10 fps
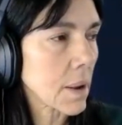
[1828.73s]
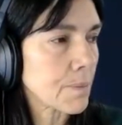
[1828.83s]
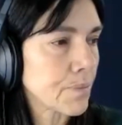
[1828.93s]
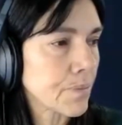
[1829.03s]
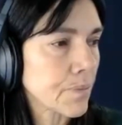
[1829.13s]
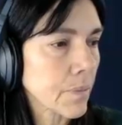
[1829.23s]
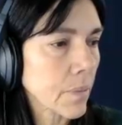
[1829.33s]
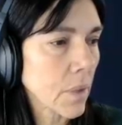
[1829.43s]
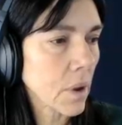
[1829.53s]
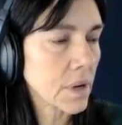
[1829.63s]

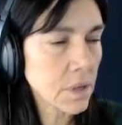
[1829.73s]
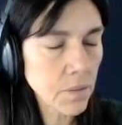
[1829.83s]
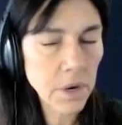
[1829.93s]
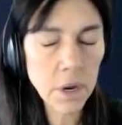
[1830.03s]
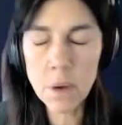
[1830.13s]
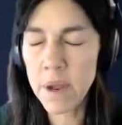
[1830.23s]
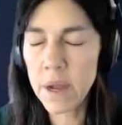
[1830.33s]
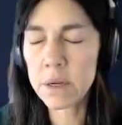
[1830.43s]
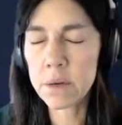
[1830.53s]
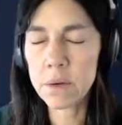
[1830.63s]
I did want to go
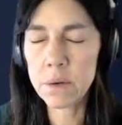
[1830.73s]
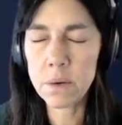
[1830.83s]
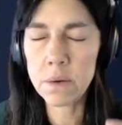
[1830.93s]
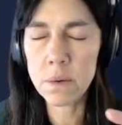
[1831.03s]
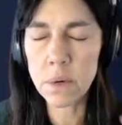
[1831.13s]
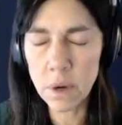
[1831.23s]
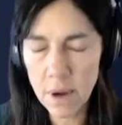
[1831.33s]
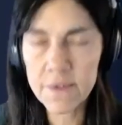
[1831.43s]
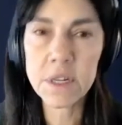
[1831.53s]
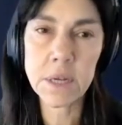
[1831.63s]
back to
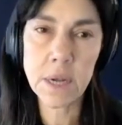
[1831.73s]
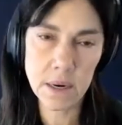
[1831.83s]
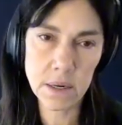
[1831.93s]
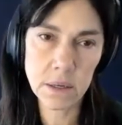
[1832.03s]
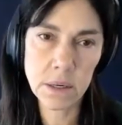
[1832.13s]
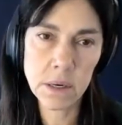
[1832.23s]
glyphosate